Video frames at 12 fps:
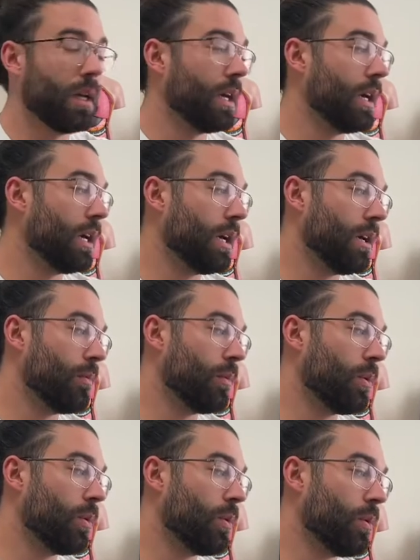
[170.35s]

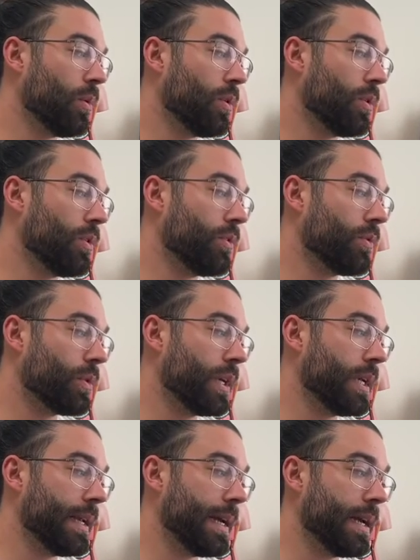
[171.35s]
or you've
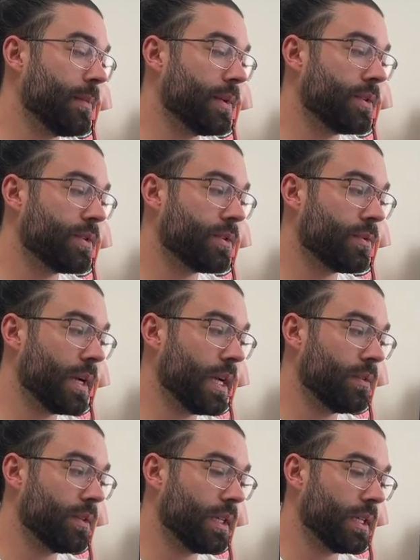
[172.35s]
created habits
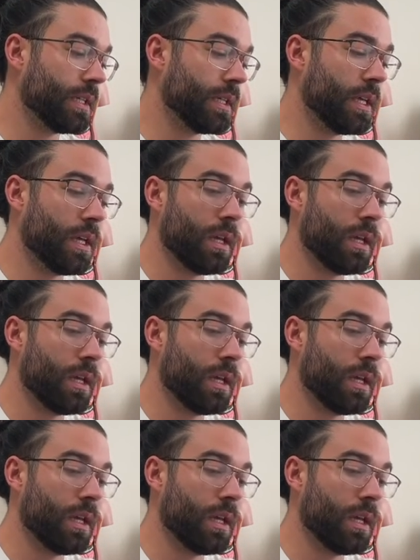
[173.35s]
surrounding